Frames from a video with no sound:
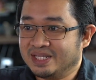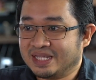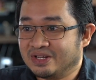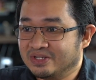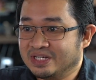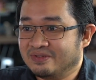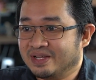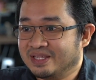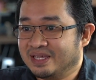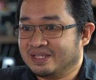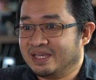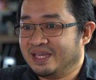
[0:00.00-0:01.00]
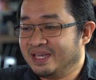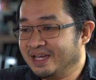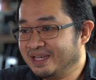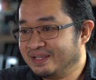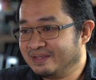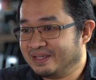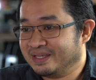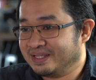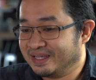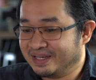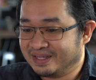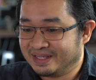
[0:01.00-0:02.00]
technology, right, the AI
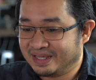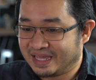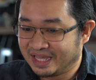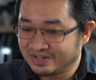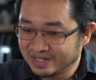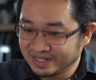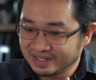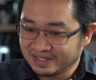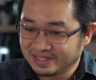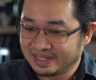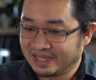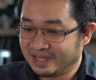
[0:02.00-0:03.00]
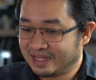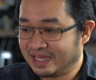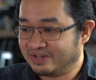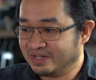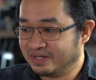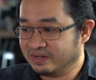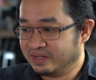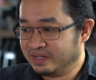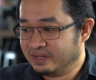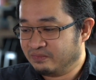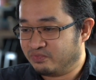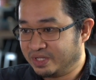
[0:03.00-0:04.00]
the AI can actually
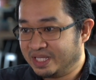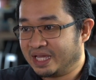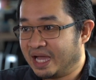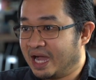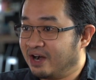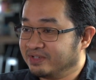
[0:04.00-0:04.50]
predict